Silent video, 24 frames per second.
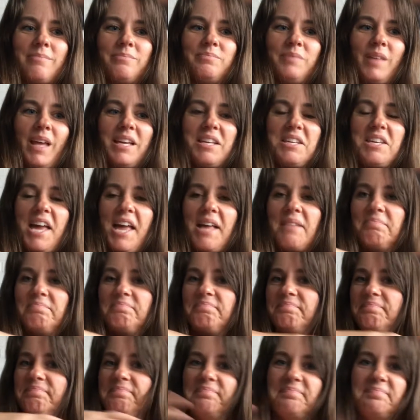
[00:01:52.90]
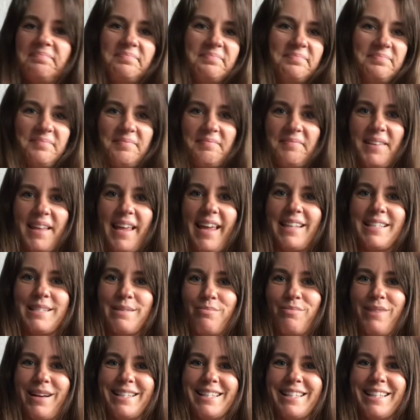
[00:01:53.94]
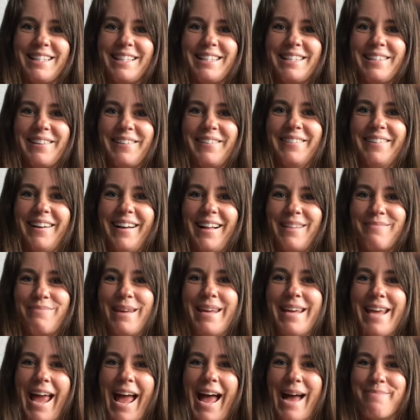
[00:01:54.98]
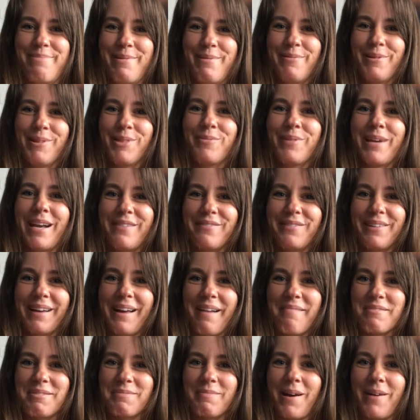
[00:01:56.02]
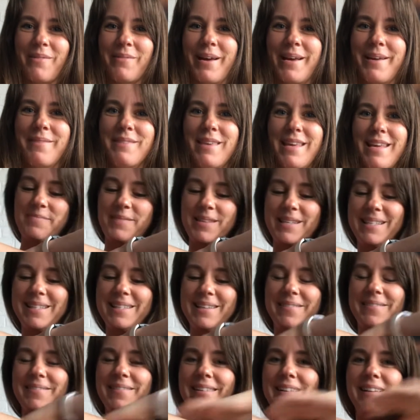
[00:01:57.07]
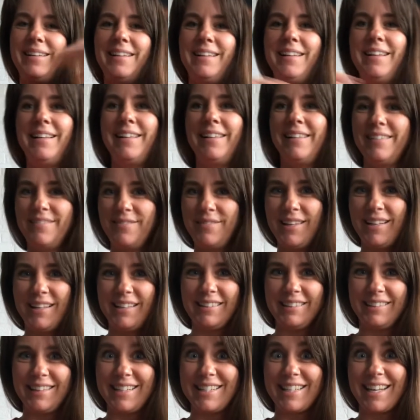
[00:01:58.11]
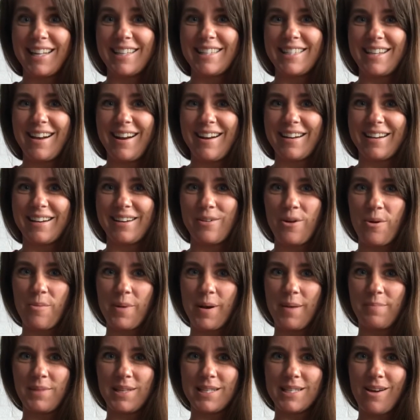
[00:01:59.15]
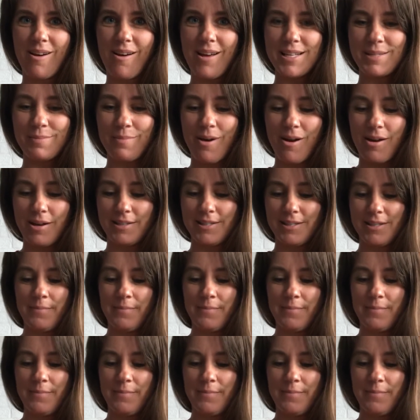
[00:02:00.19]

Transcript: again, it's a present, so I'll be happy with whatever comes my way. So, let's get started and open up this Causebox.